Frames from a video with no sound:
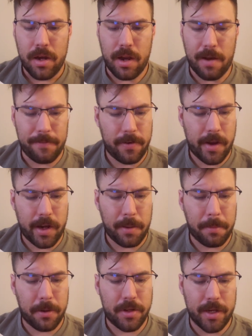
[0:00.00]
Not for any
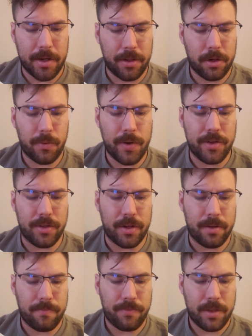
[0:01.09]
particular
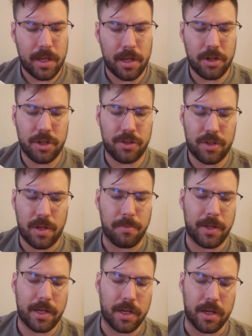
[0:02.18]
reason, it just seemed
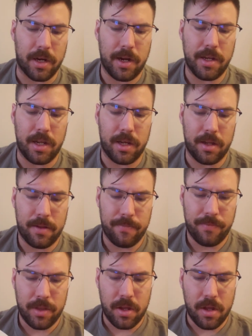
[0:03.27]
like a good idea.
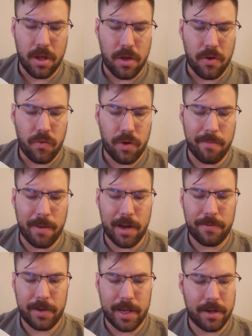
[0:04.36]
We might
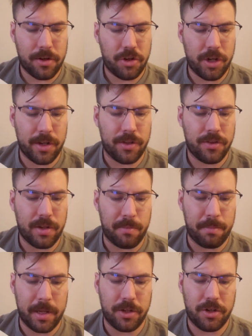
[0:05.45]
have kicked shins and
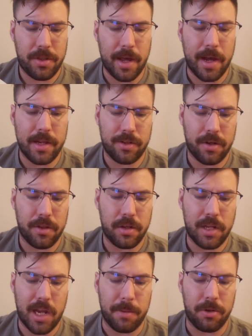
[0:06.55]
pinched thighs under the
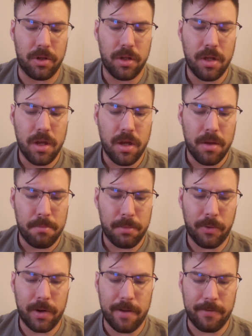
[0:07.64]
table, but
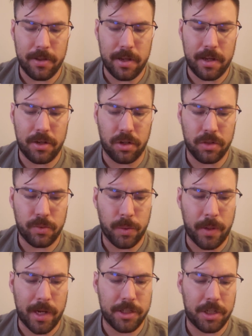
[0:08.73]
whenever the adults were
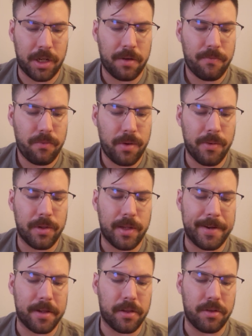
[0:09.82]
watching, we were
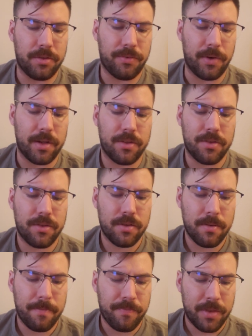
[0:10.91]
like close friends.
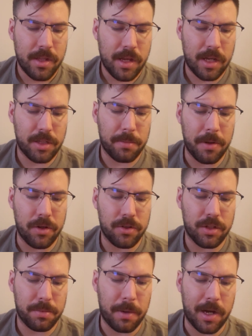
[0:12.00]
I suppose
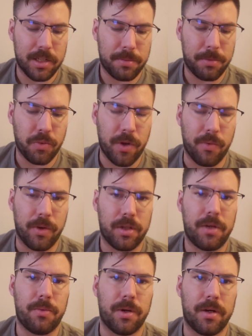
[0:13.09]
it's possible we
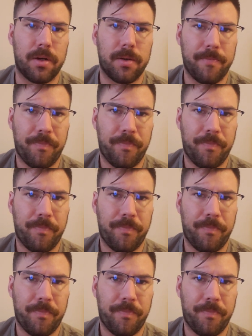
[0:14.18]
really were.